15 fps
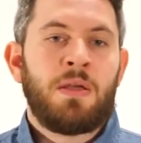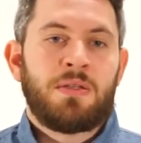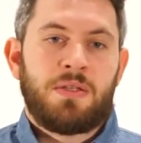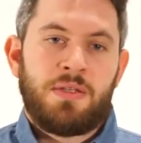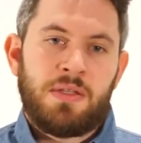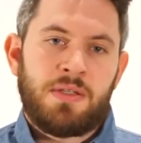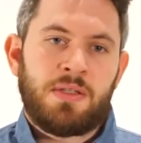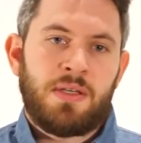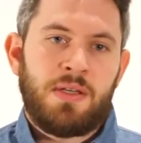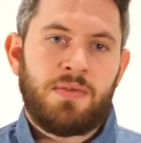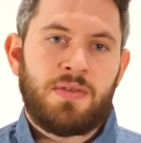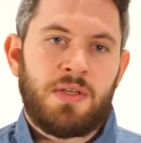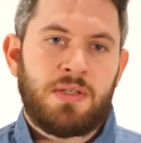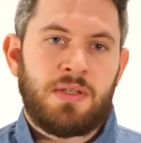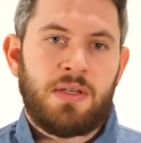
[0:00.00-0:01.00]
So this
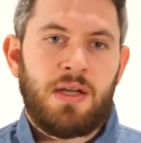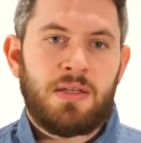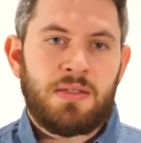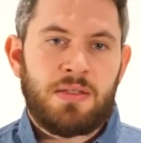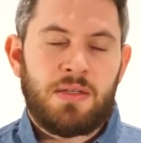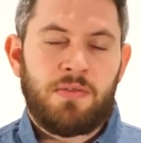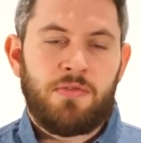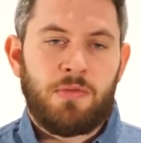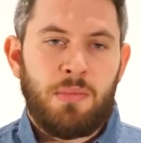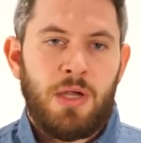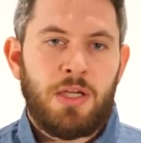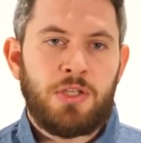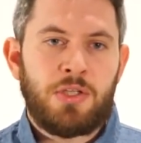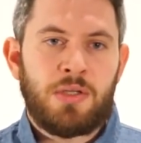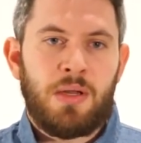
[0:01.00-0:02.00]
gives us a nice
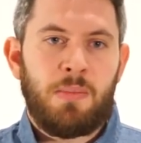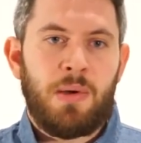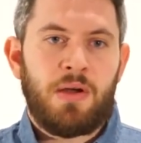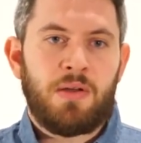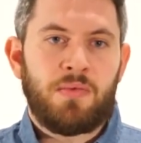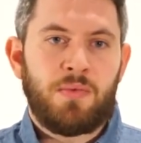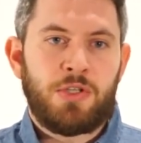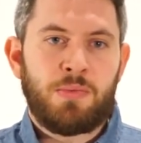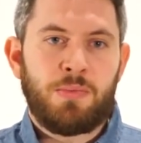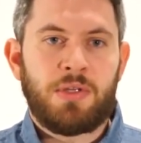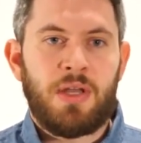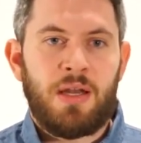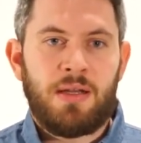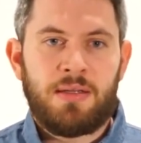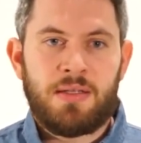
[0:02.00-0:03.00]
information about which
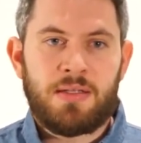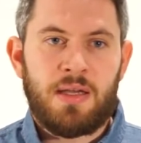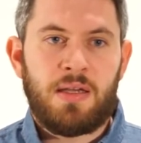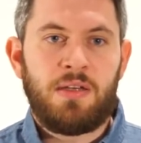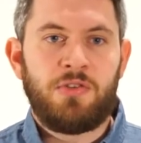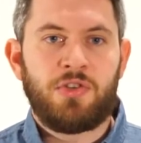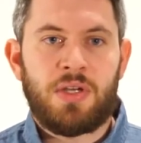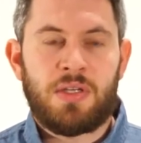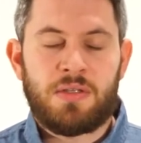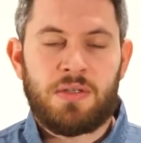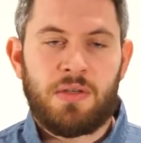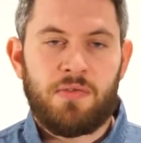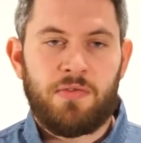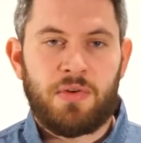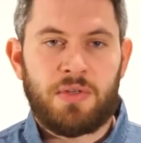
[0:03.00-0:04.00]
modalities are
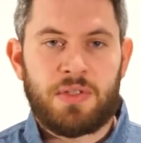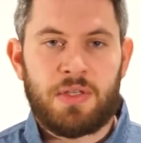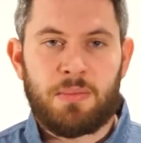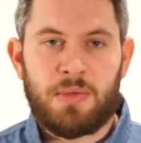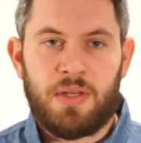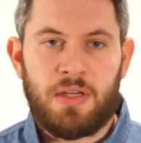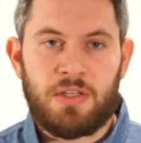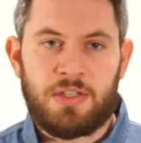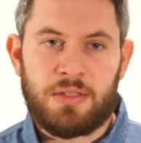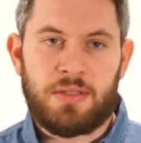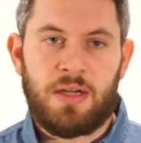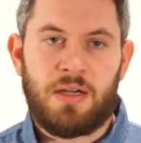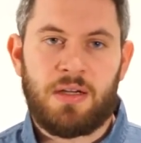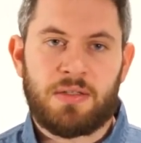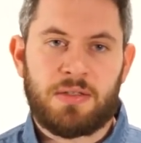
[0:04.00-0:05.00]
interesting for segmentation
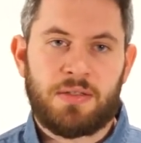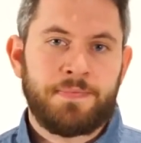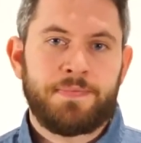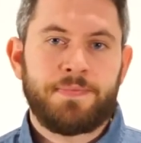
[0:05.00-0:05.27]
tasks.